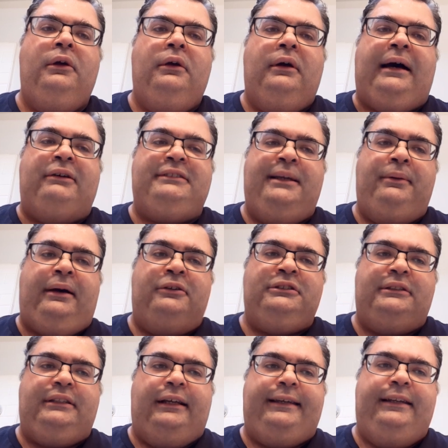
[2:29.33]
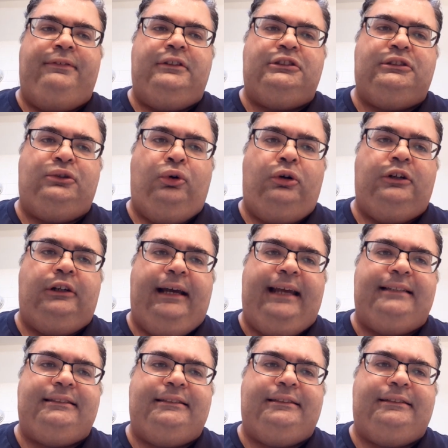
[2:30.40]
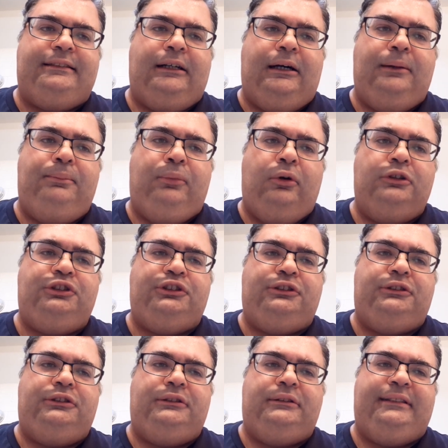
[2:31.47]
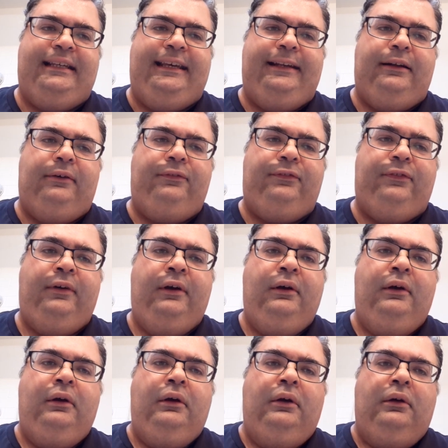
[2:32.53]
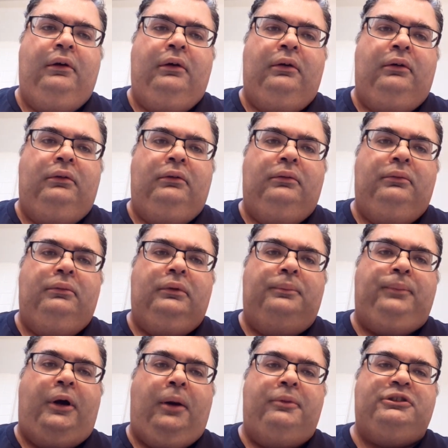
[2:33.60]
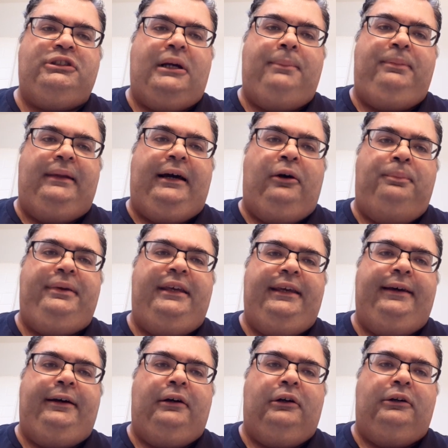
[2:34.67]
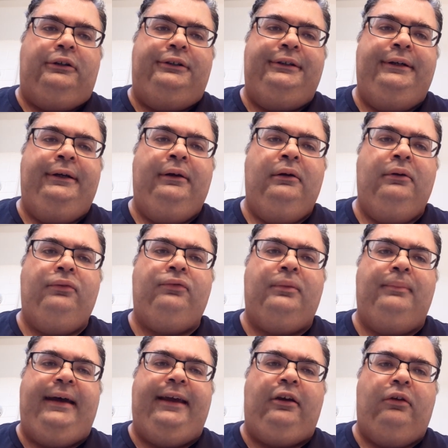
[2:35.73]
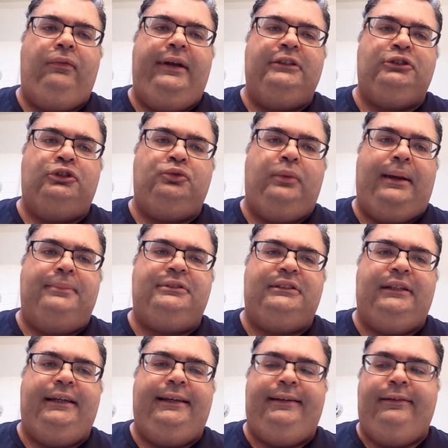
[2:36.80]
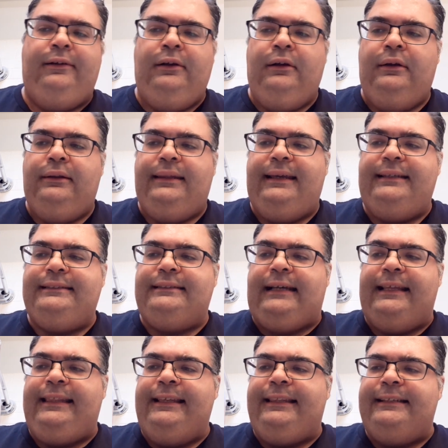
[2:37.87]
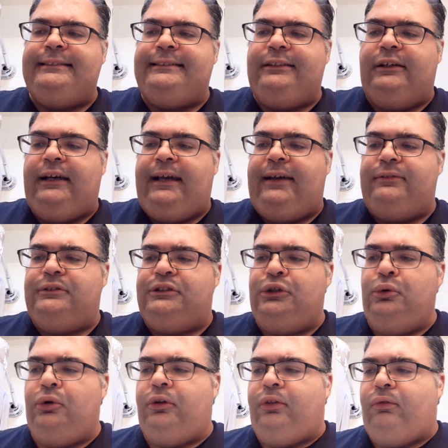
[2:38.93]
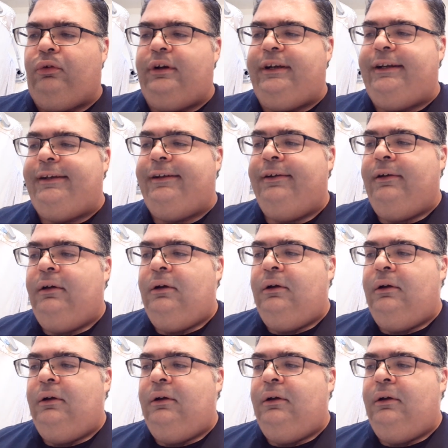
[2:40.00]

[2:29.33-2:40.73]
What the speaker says: I was lucky enough to score the last tub or tin of Barbershop LPL from Maggood Razors website. I think they still have 2 or 3